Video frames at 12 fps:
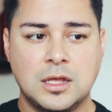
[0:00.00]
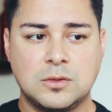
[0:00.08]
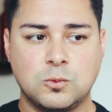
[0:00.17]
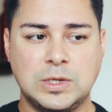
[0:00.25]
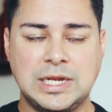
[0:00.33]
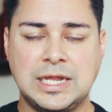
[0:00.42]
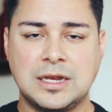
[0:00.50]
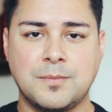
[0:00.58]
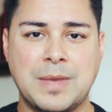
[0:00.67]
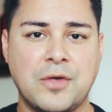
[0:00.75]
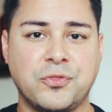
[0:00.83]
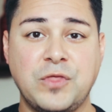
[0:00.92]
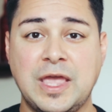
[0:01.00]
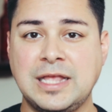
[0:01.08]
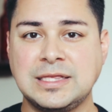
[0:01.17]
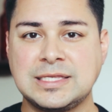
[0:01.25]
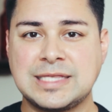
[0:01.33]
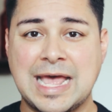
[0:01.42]
reading about
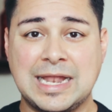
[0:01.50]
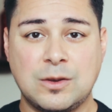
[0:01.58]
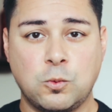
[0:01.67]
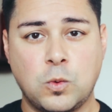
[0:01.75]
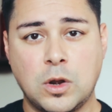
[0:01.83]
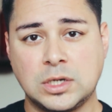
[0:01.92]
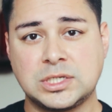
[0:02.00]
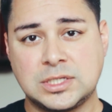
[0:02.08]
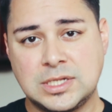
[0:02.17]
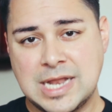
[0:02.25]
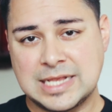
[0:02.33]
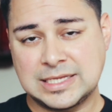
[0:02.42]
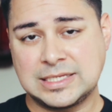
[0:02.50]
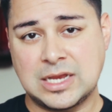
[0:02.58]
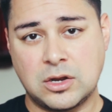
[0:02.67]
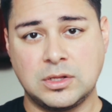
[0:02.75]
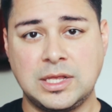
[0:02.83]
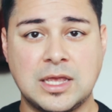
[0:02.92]
things that weren't
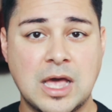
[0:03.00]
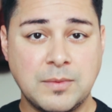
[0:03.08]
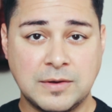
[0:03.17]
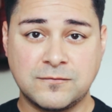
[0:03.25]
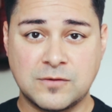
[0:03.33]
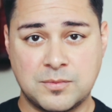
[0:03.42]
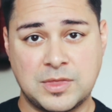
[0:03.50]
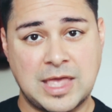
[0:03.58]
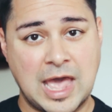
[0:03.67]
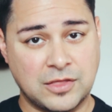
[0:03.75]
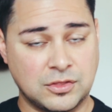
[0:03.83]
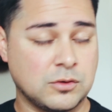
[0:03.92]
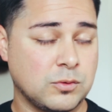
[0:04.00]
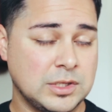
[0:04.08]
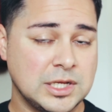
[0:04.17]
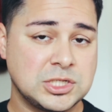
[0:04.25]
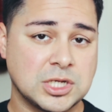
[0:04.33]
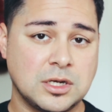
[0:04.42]
necessarily coming from the Catholic
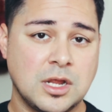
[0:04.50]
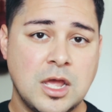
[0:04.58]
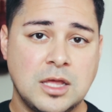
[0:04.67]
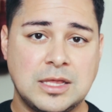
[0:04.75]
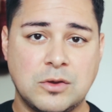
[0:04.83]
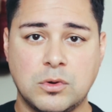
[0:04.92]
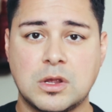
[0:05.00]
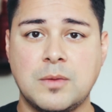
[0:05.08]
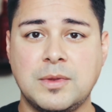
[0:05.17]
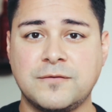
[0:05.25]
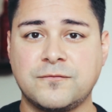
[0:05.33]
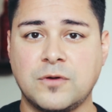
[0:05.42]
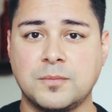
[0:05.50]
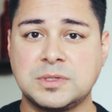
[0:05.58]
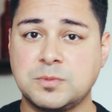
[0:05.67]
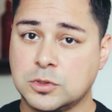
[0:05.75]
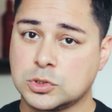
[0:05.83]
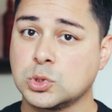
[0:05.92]
religion. They were coming from
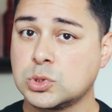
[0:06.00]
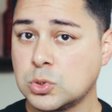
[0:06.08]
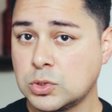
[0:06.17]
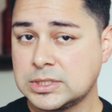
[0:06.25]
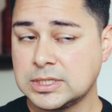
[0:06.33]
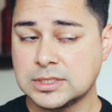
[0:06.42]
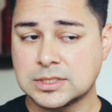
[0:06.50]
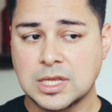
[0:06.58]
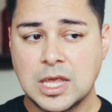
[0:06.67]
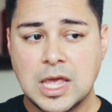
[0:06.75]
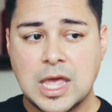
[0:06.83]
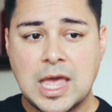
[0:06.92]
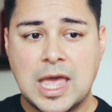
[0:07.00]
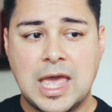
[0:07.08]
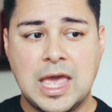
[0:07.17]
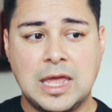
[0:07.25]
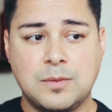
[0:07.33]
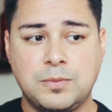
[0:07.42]
spiritual sources.
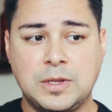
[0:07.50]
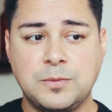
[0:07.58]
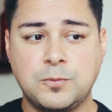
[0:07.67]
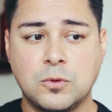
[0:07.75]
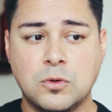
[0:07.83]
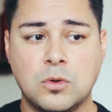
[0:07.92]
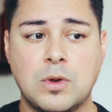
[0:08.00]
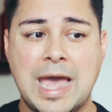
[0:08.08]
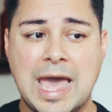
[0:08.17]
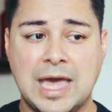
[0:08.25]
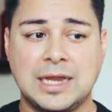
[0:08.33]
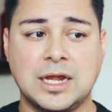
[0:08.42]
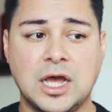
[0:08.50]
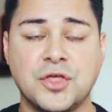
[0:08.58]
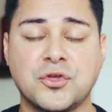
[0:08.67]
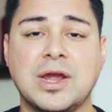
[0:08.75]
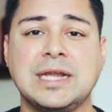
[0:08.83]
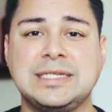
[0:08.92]
And people had
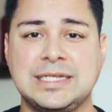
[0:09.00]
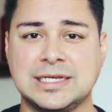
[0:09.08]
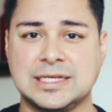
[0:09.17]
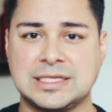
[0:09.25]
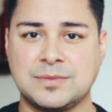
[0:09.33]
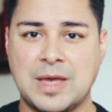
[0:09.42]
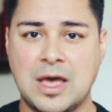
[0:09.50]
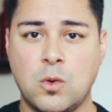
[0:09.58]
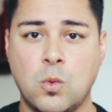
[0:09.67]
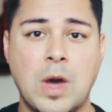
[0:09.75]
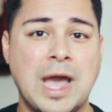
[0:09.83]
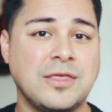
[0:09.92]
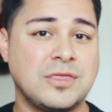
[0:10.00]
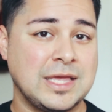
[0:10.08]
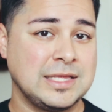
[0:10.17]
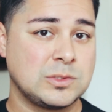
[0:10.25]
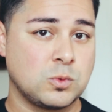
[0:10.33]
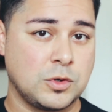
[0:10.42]
other ideas about why
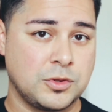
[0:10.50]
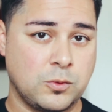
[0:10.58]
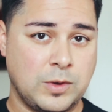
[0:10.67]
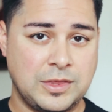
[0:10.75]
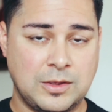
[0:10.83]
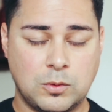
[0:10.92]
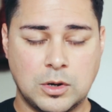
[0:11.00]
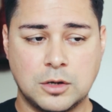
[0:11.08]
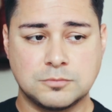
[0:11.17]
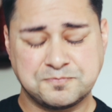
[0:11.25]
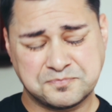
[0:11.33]
things were the way they were.